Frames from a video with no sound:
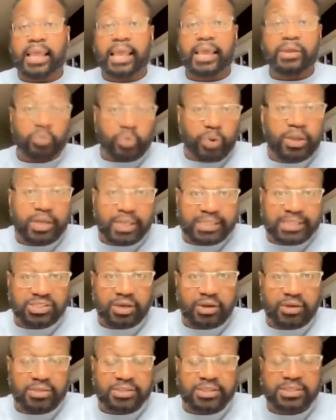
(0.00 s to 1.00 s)
and will
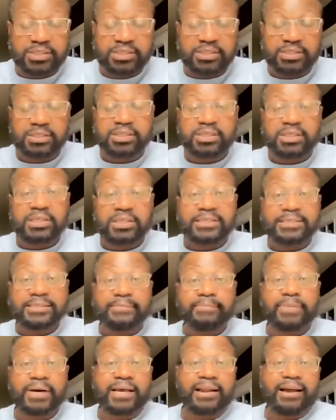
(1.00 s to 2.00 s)
exhaust,
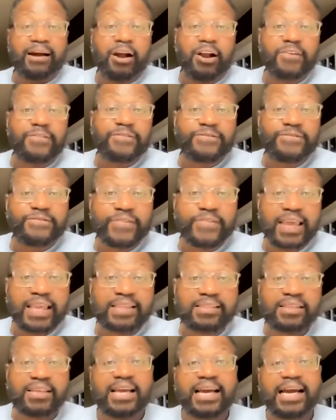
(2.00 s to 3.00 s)
but our
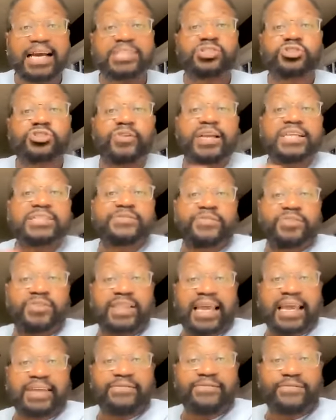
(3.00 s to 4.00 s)
faith in God, transfer
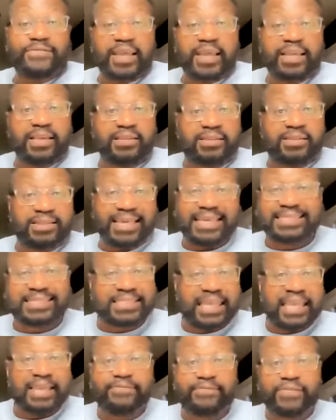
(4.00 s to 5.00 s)
that faith, that
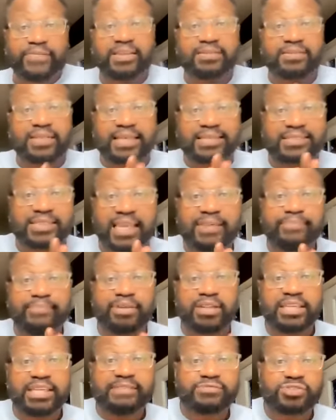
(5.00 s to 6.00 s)
same faith, that same
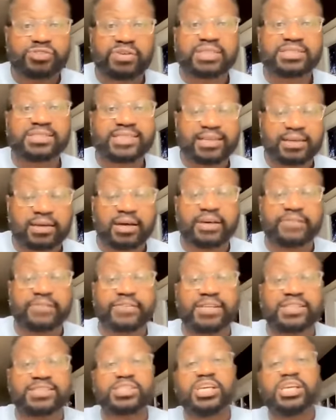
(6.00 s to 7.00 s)
belief, trust, and
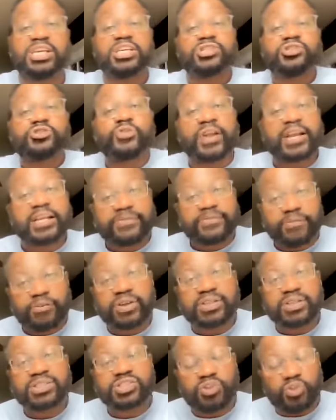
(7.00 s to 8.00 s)
confidence,
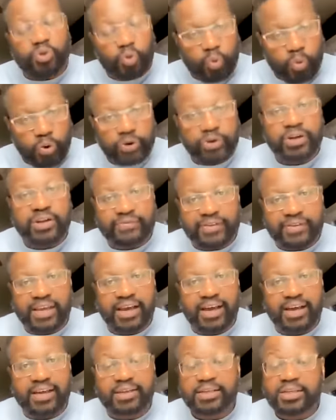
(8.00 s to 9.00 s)
transfer it to the word of
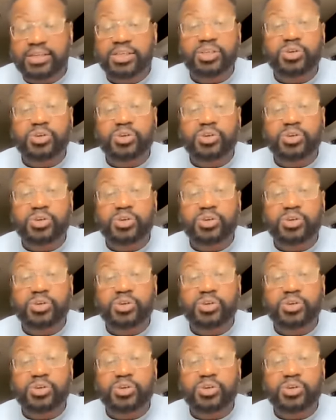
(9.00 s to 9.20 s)
God,